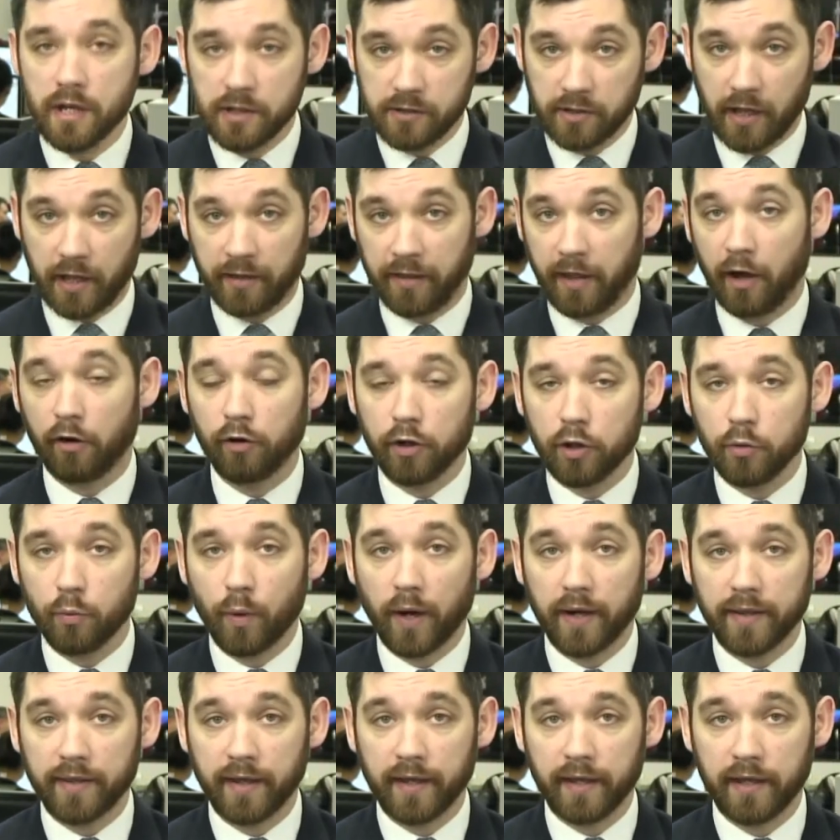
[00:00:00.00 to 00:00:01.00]
Now, the only
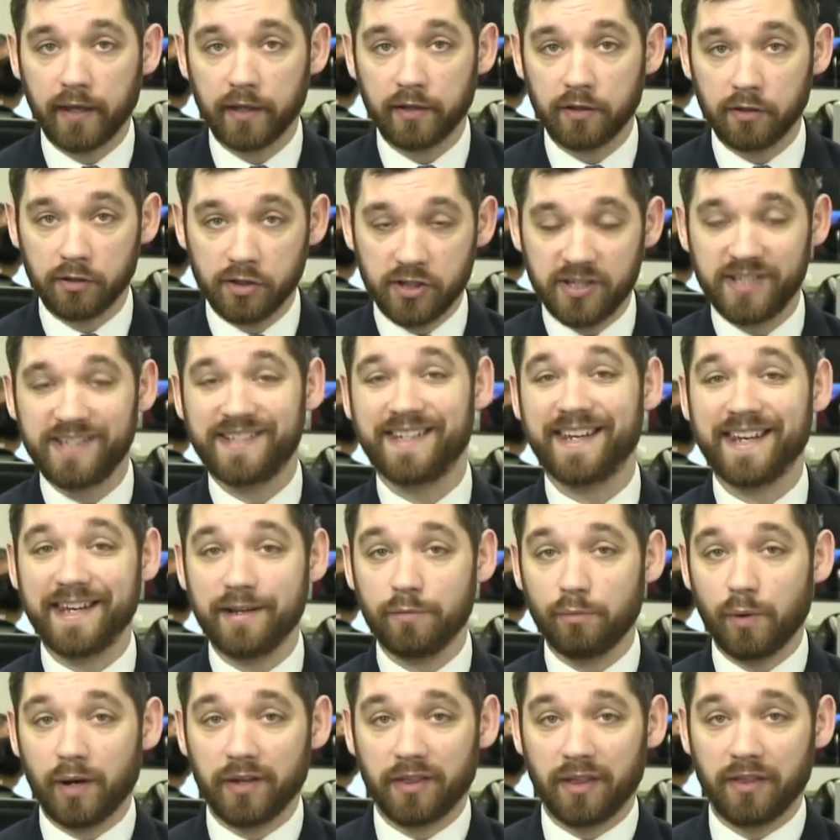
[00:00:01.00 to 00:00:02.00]
way they can
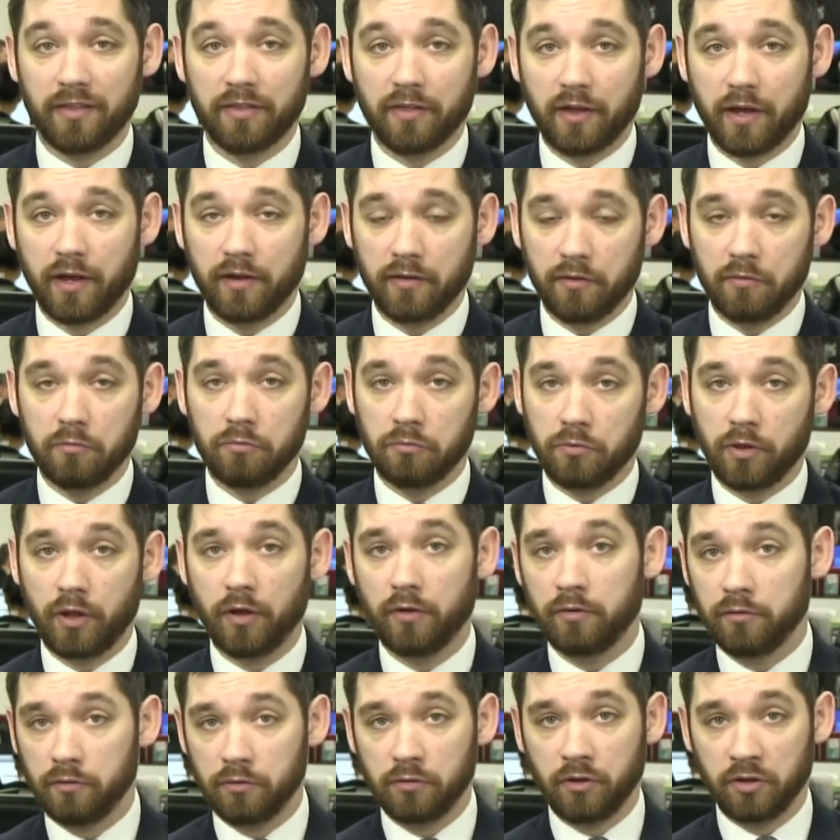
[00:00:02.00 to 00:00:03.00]
see whether
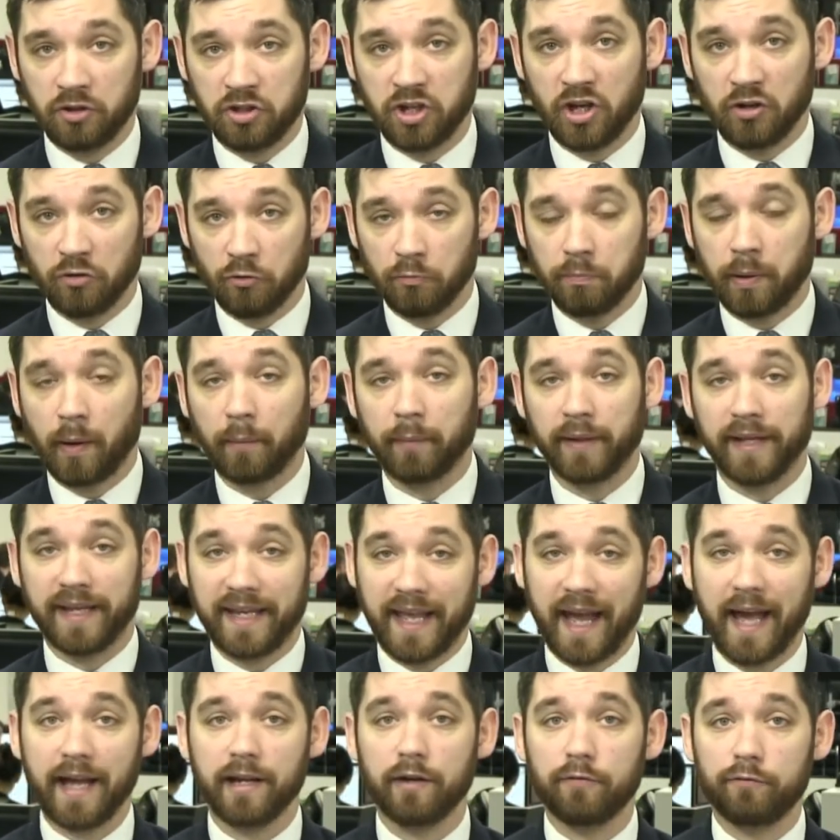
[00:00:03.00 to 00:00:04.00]
the general public
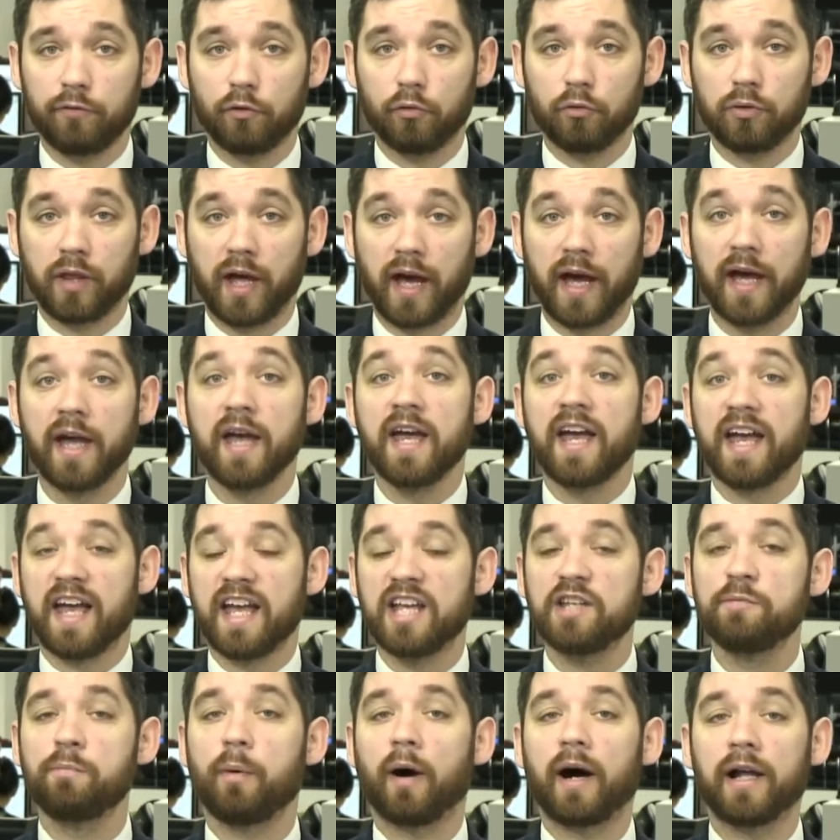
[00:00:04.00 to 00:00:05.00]
can afford that
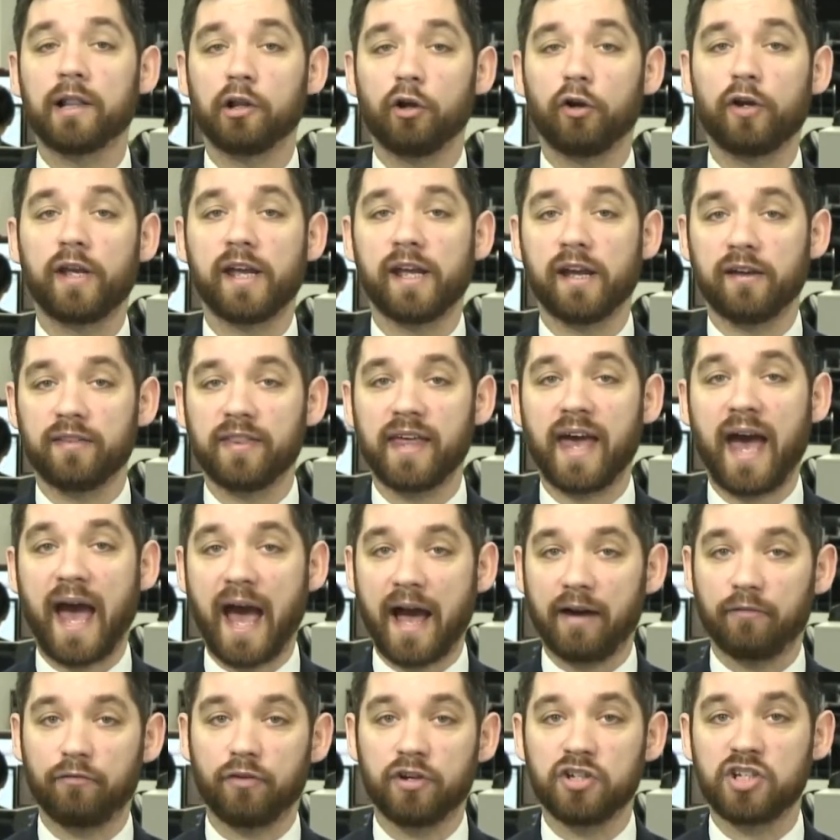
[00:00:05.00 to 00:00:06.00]
is by looking at the
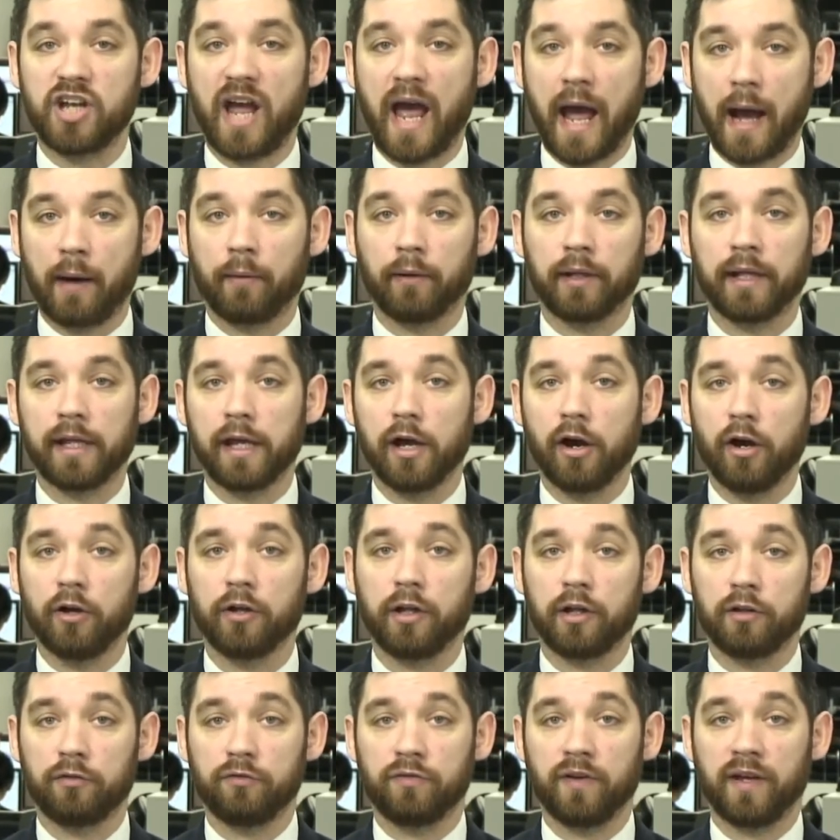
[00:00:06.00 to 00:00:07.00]
average hourly
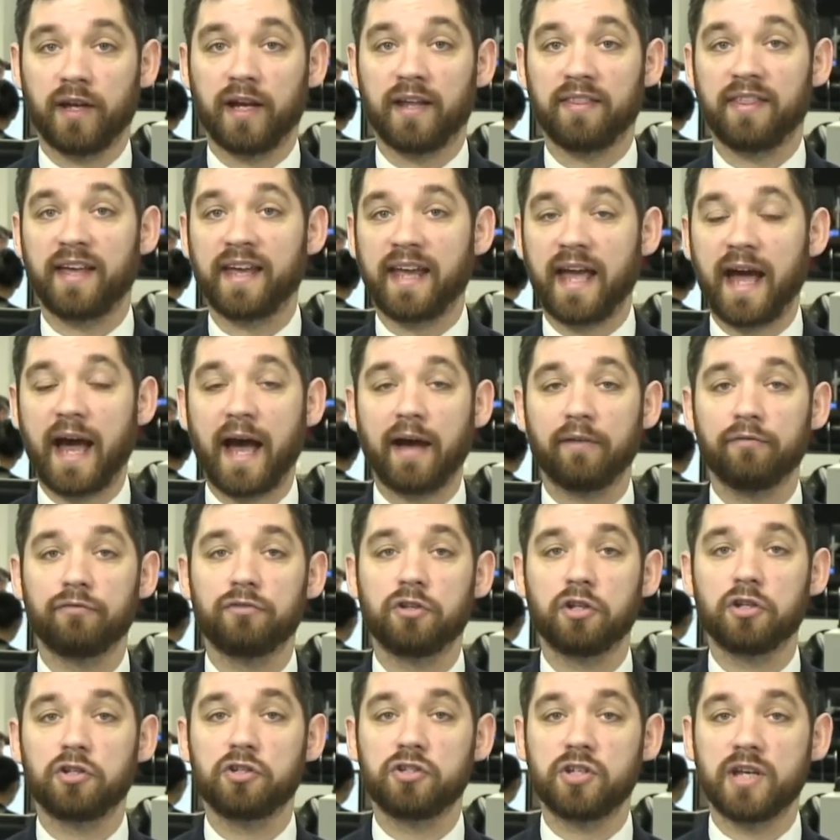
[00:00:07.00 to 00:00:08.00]
earnings figure. They have
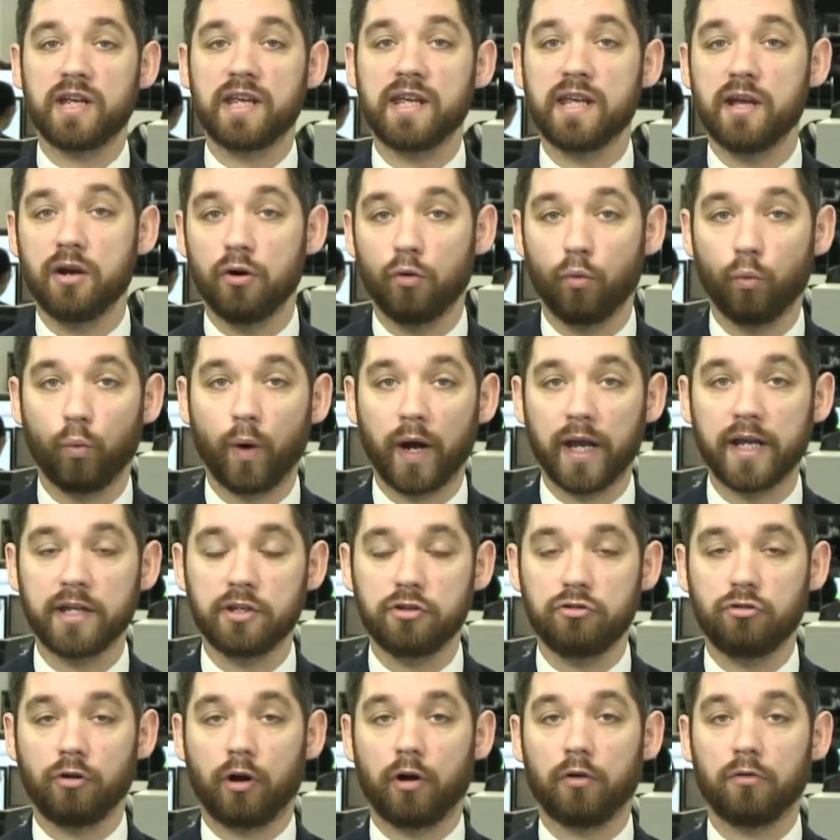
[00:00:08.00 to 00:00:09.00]
to see
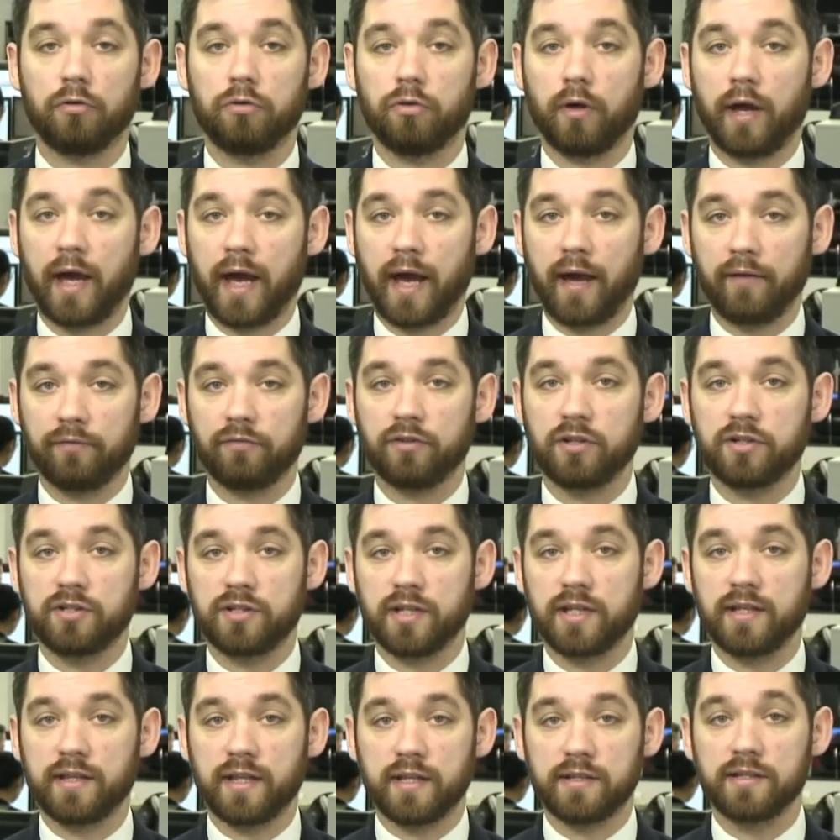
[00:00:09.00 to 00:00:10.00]
wage growth. They have to
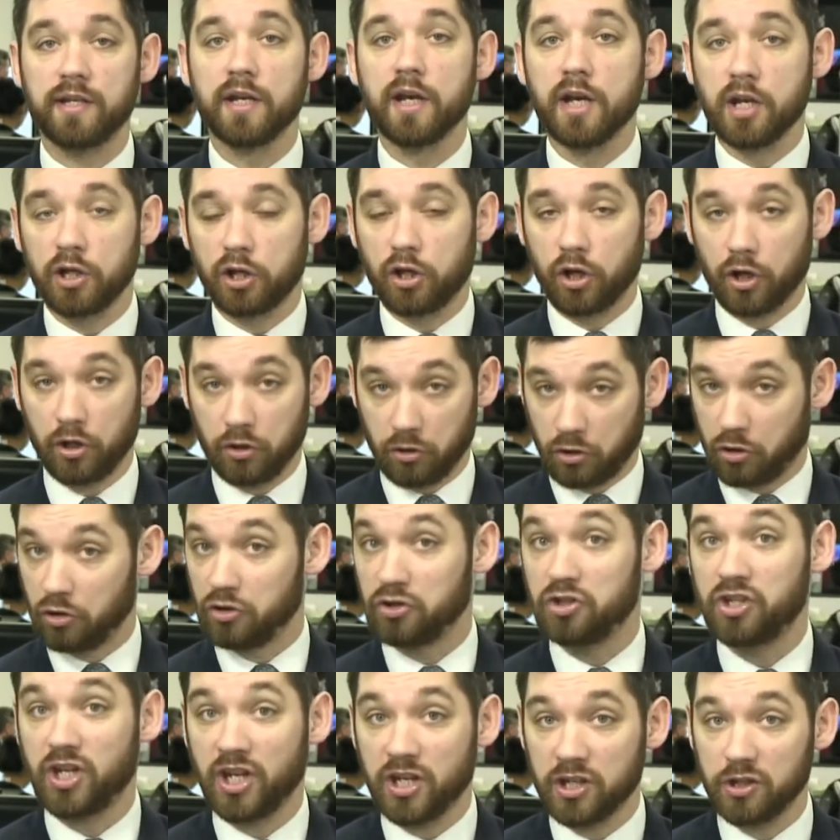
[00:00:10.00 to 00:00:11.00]
see this
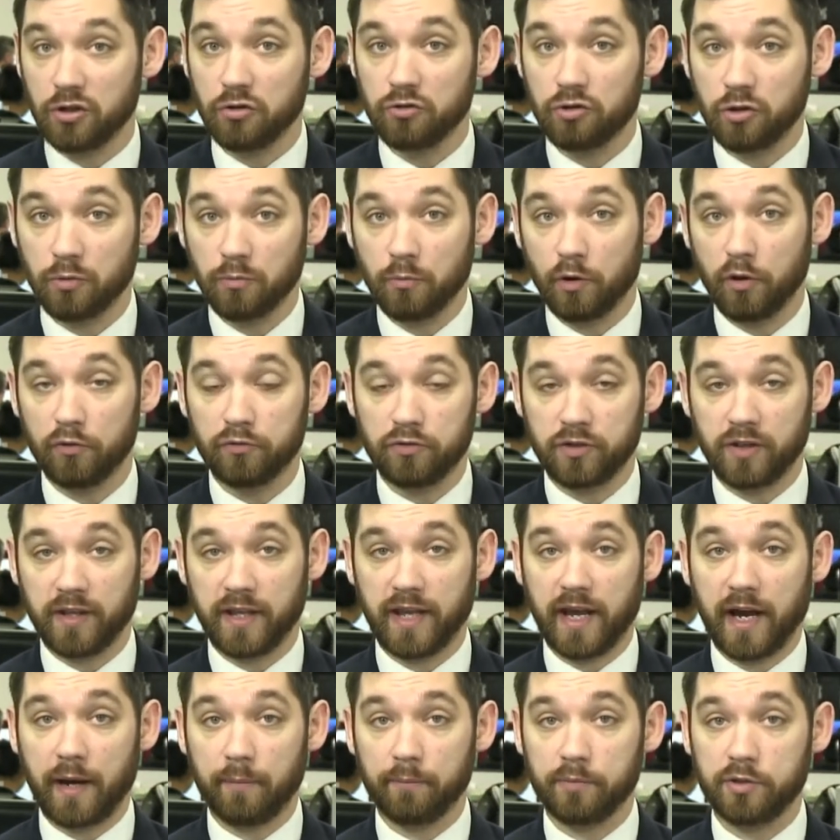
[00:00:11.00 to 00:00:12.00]
continue to move to
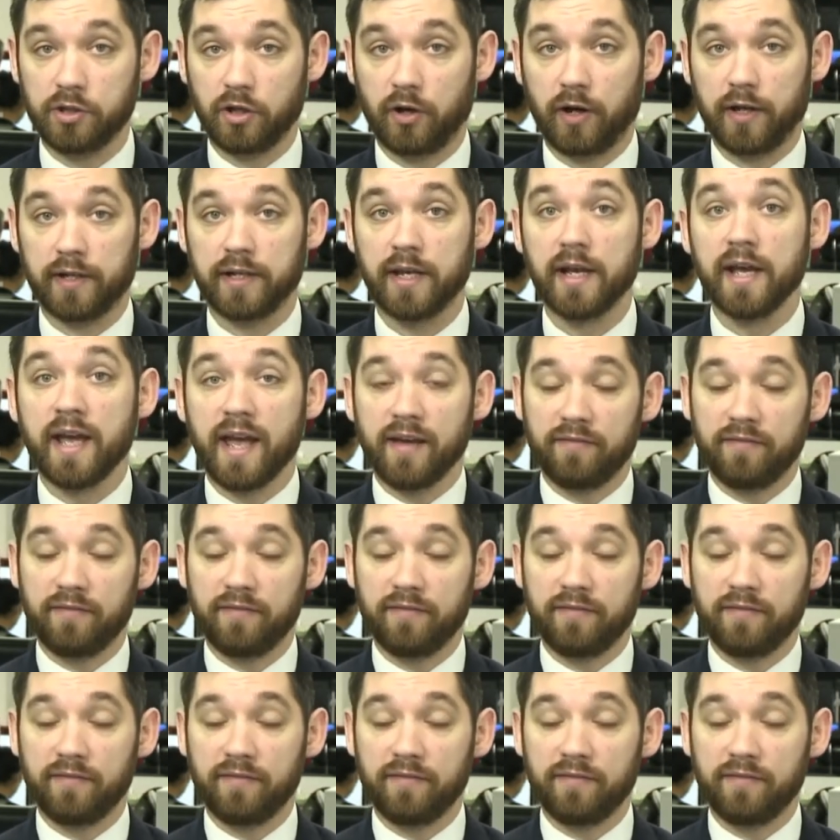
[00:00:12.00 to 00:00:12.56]
the upside.